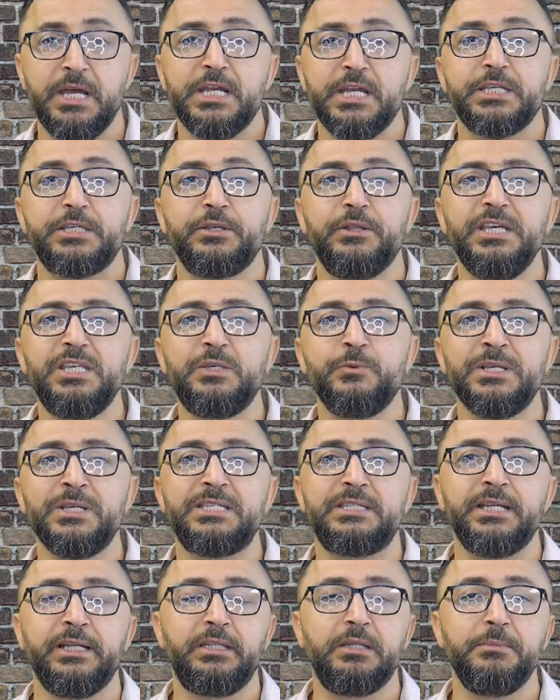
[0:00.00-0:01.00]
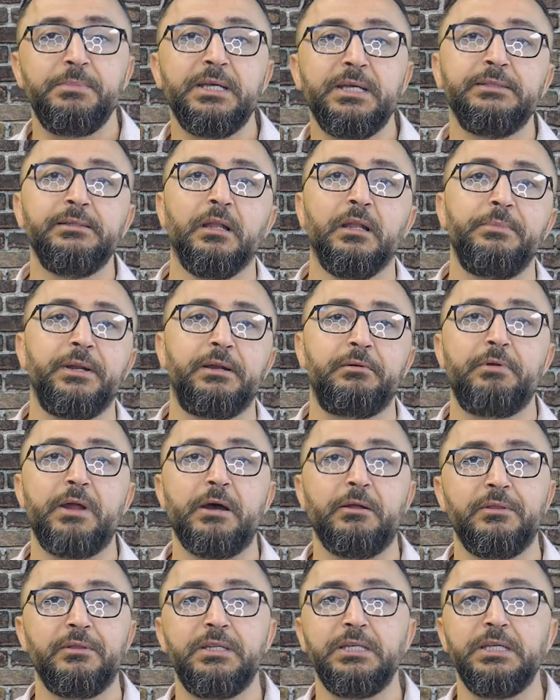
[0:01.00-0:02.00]
So these ones tend to be a little bit
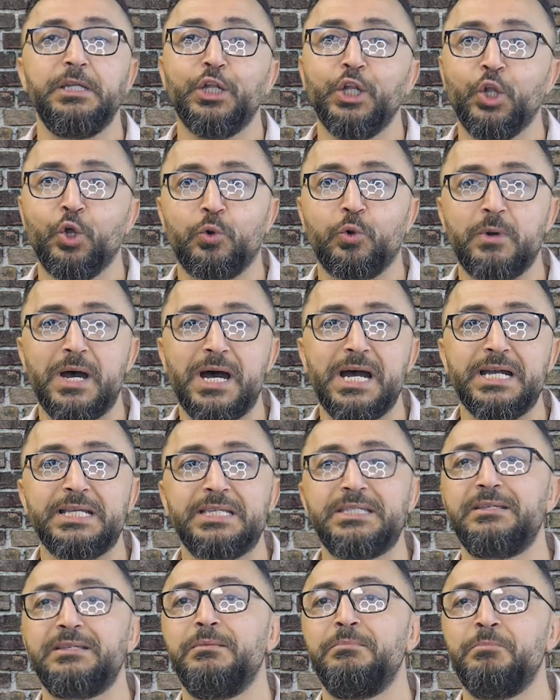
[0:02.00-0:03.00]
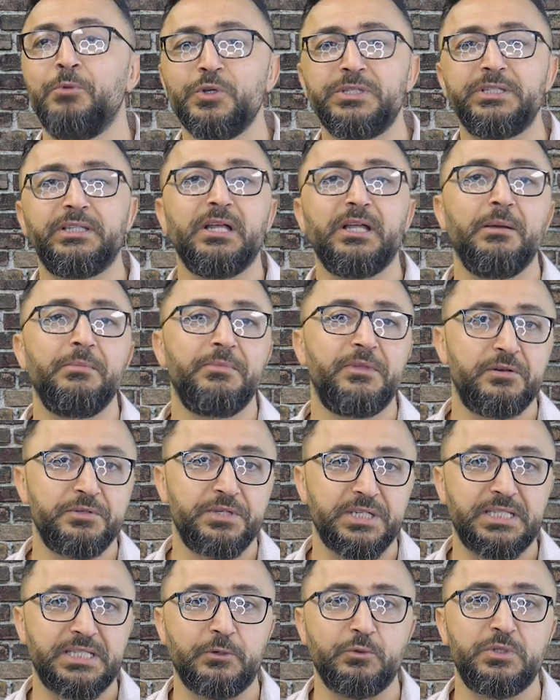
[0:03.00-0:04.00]
around the low rise. Most of the time, they're
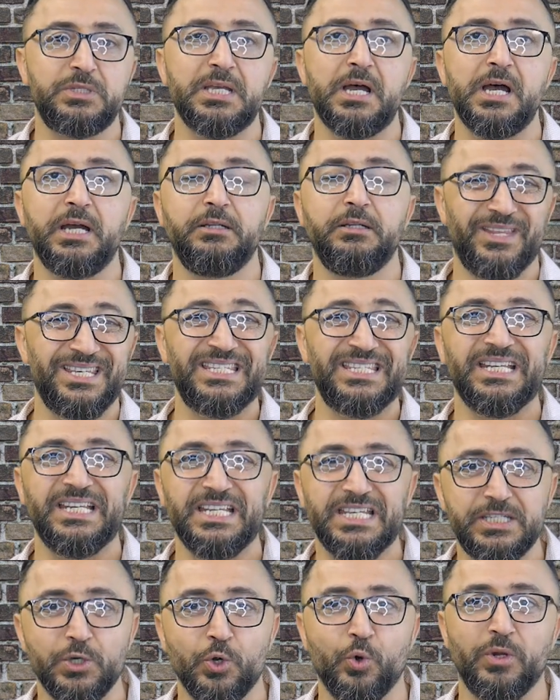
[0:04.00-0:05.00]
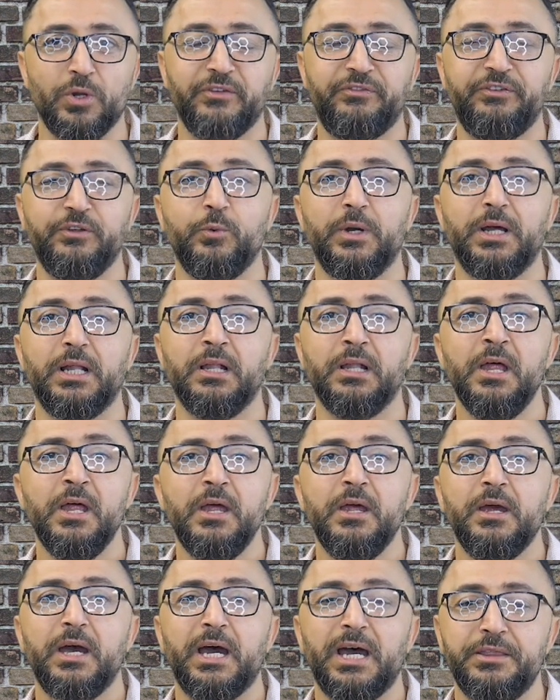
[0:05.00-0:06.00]
just outside of city zone, if you will.
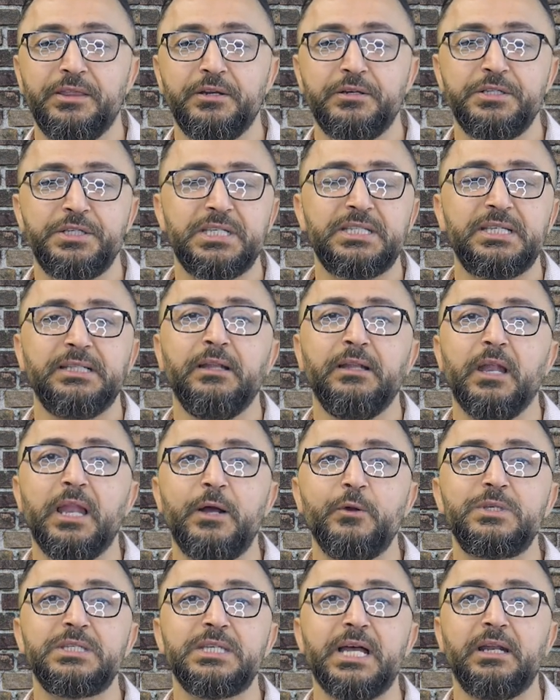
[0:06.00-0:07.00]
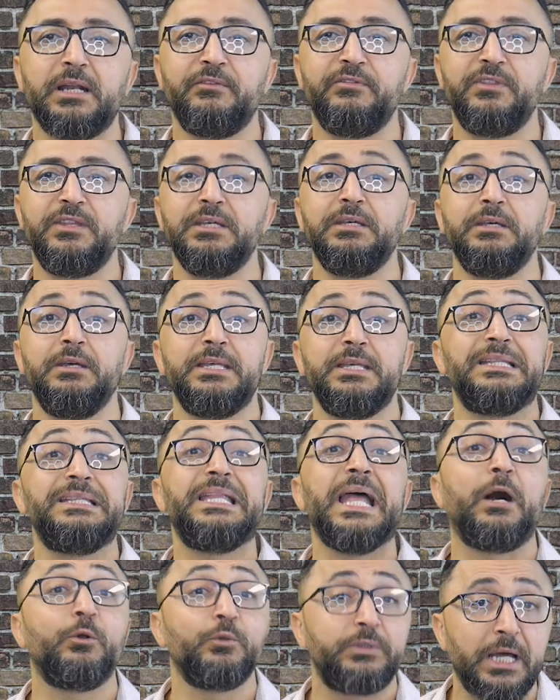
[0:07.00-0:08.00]
Uh, they're just a little outside of the
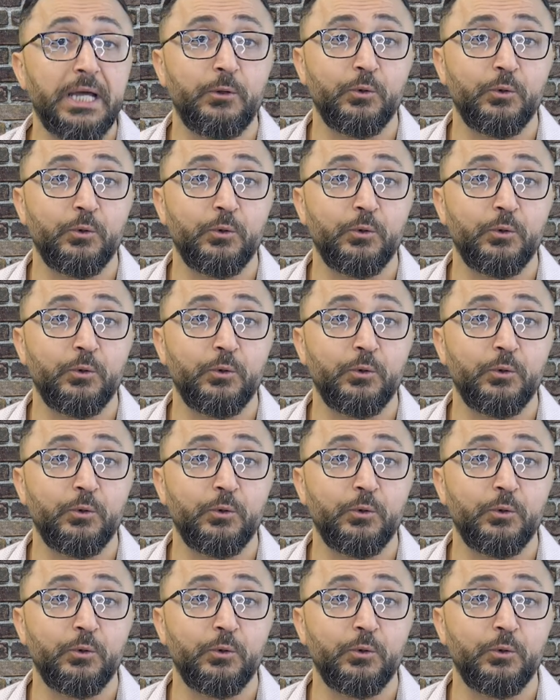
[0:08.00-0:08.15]
downtown